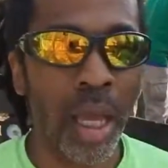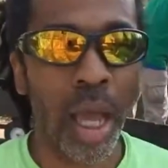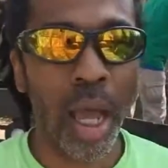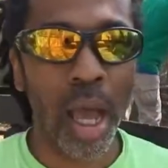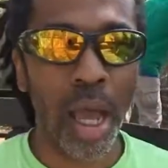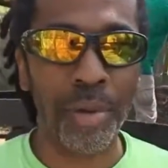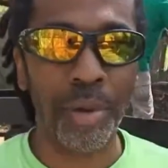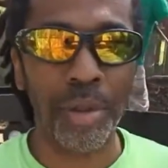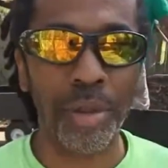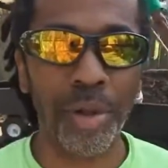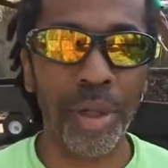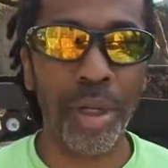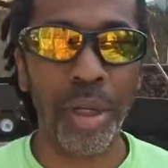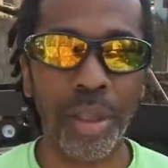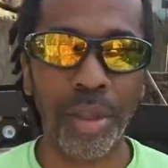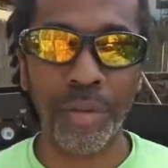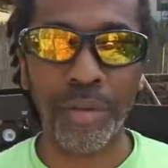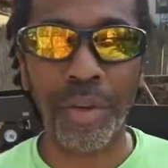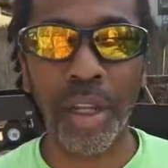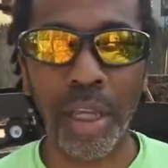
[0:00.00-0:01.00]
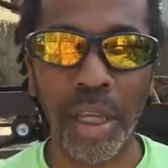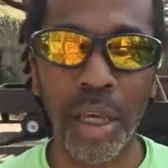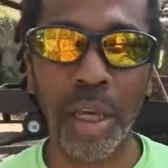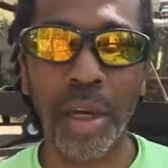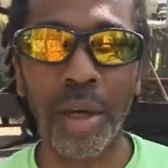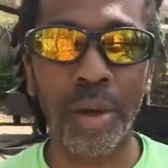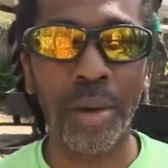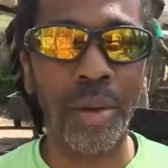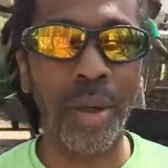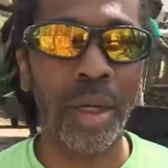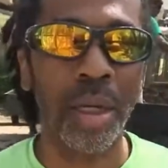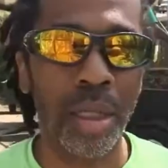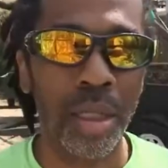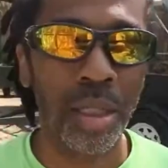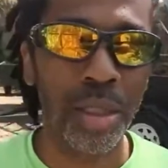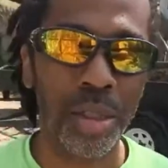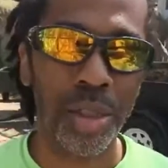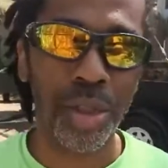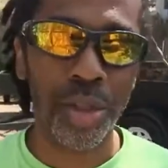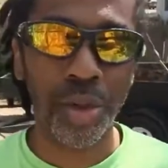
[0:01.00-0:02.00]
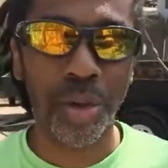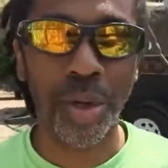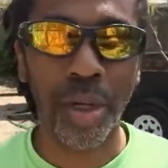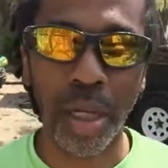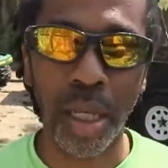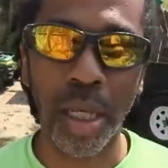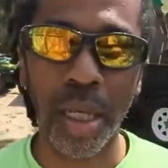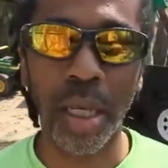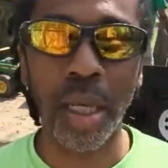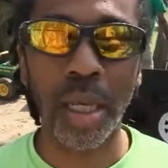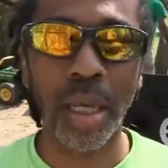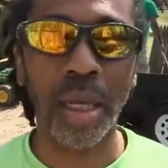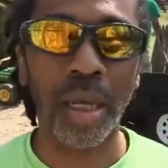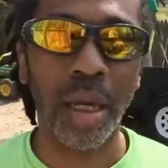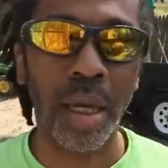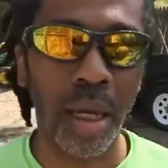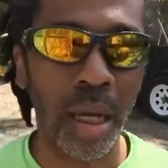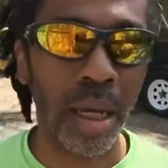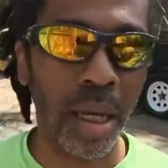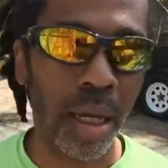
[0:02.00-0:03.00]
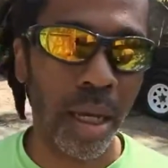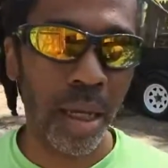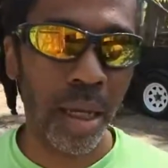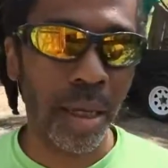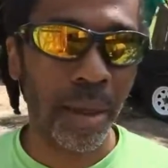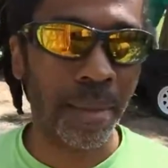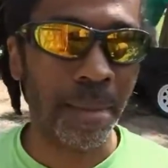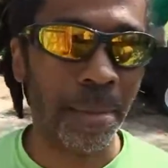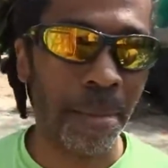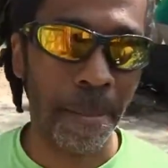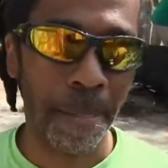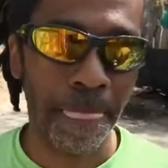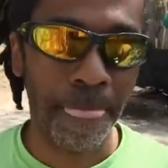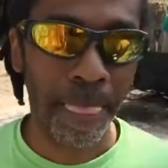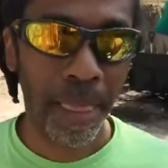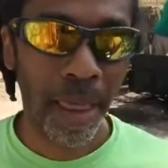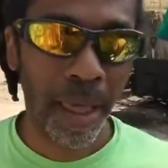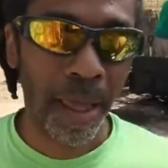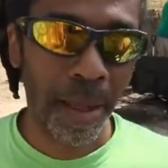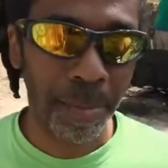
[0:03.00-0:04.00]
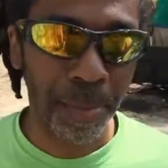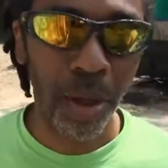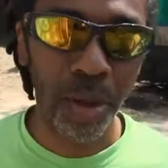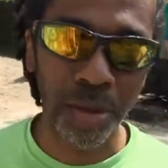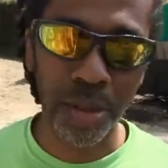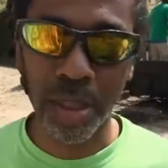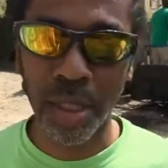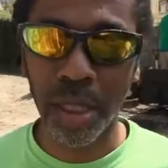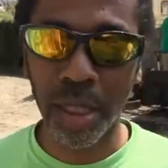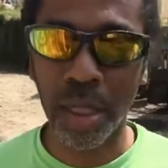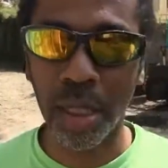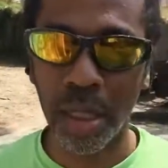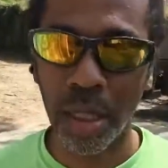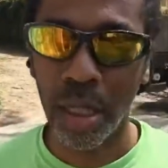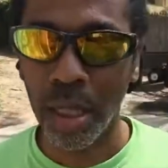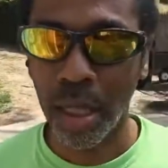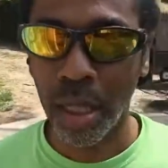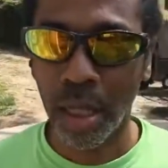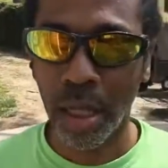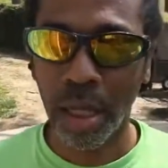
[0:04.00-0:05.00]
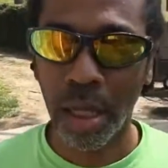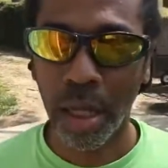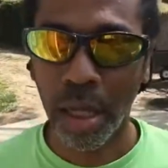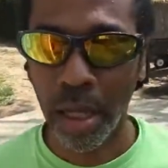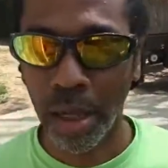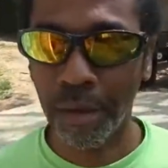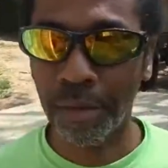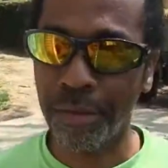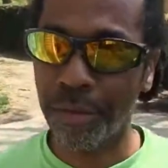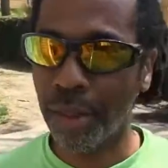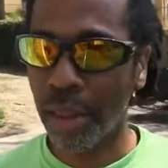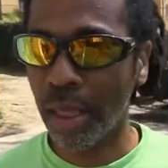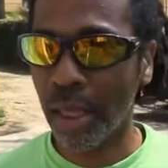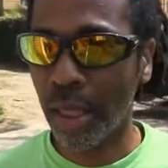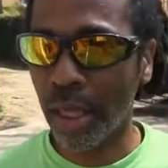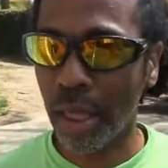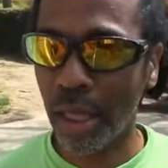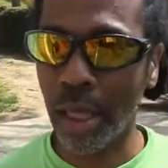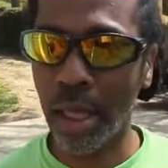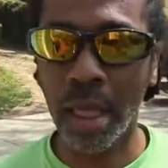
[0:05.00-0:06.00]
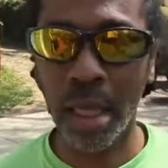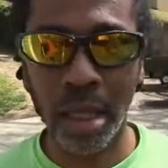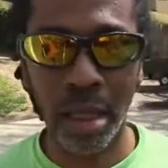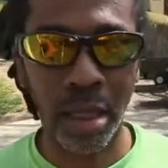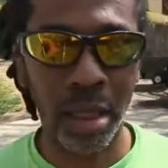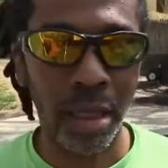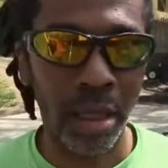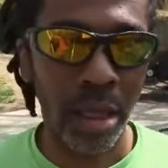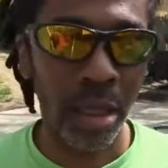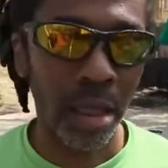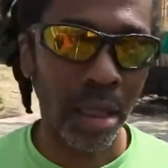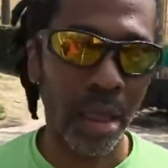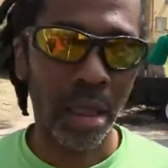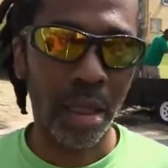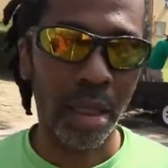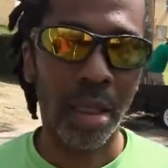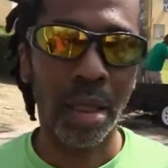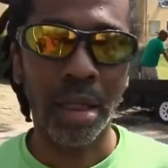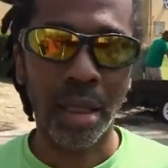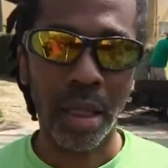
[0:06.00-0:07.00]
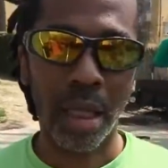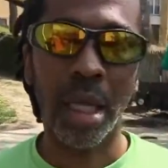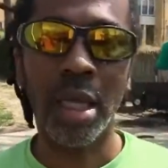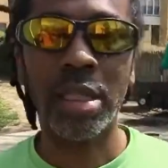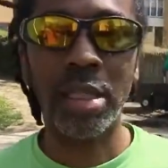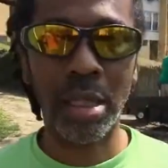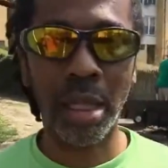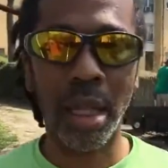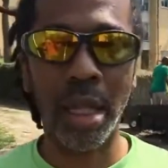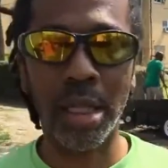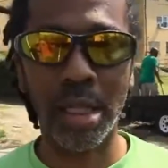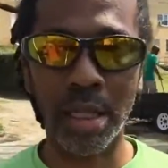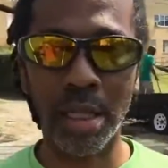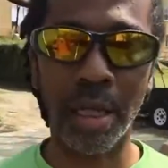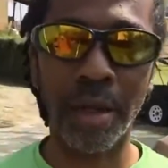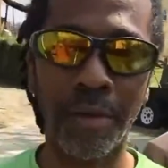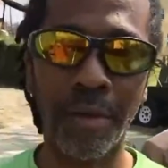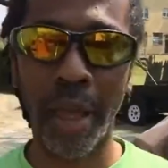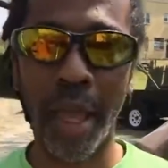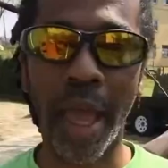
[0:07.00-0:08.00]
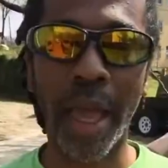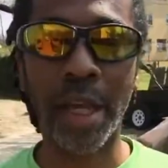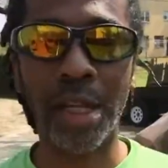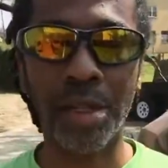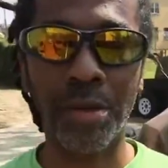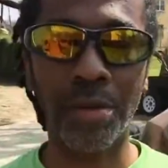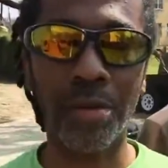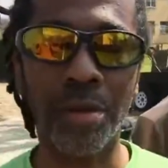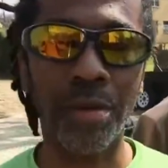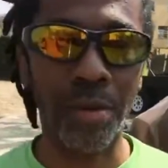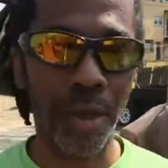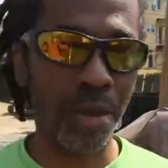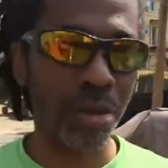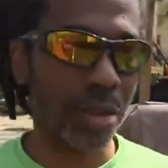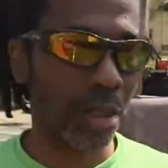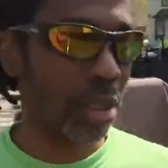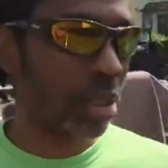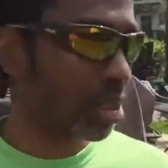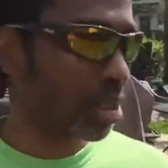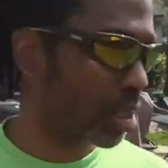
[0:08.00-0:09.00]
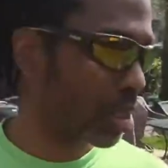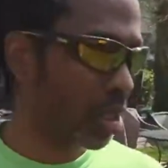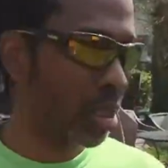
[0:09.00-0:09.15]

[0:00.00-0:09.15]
I will do another video shortly and post it of the installation of the actual roses.